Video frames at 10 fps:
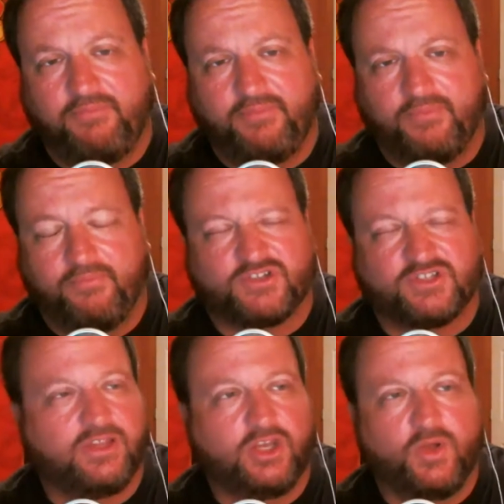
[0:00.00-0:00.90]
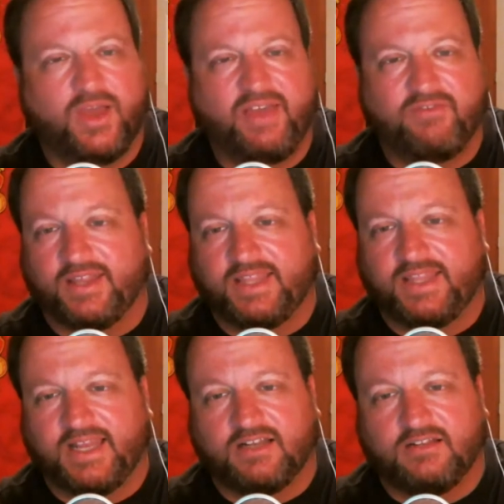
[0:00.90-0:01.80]
haven't read that in
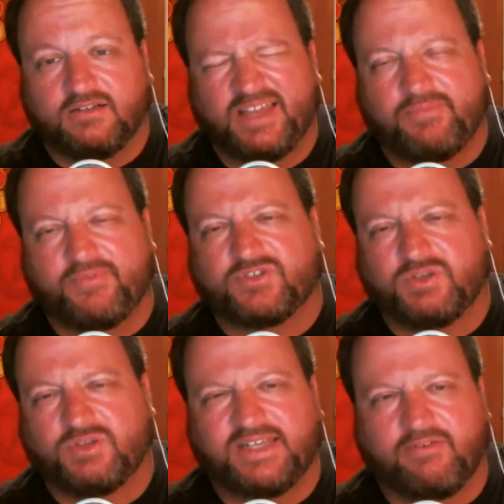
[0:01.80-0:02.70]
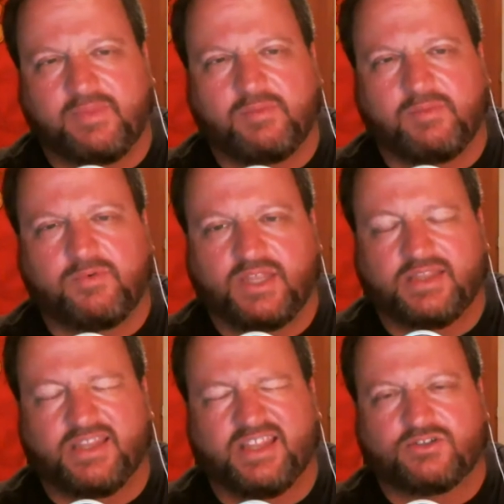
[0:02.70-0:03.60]
a long time, but for some reason I remember reading
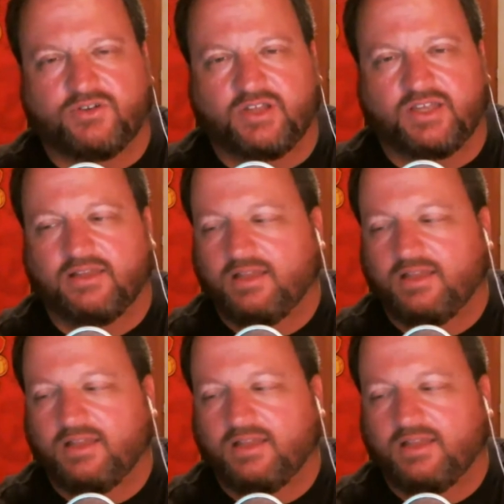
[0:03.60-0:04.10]
that Australia.